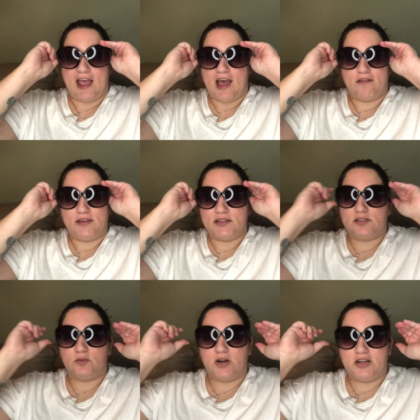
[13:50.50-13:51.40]
have it
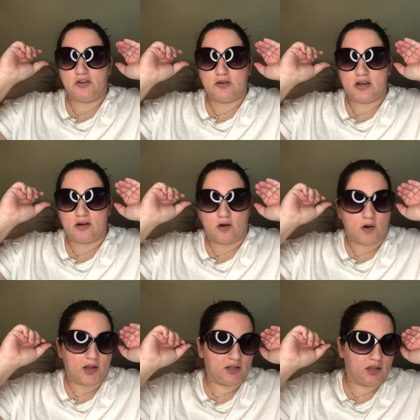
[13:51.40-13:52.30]
to where you can go
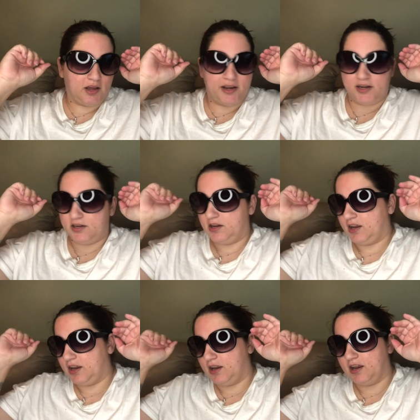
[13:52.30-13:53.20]
online
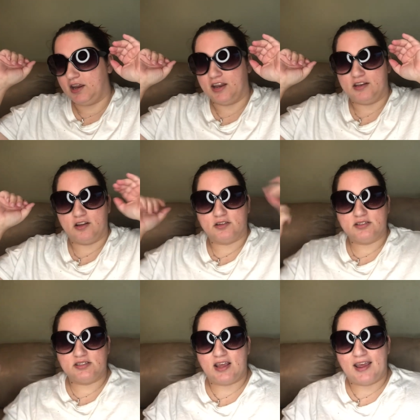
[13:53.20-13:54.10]
and they'll
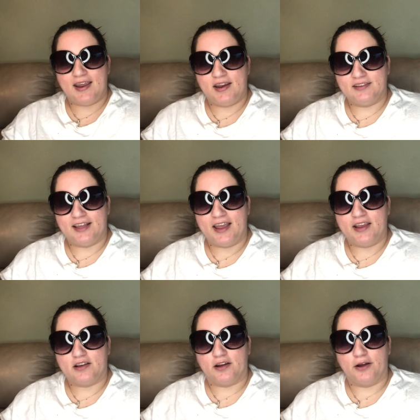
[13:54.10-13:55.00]
say
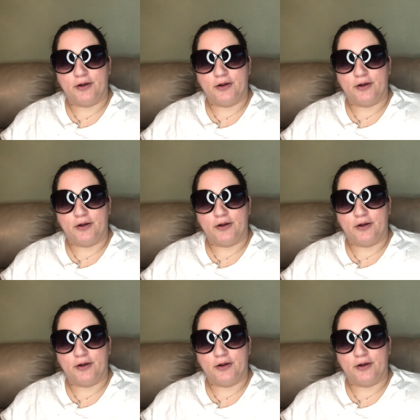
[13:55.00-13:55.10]
like,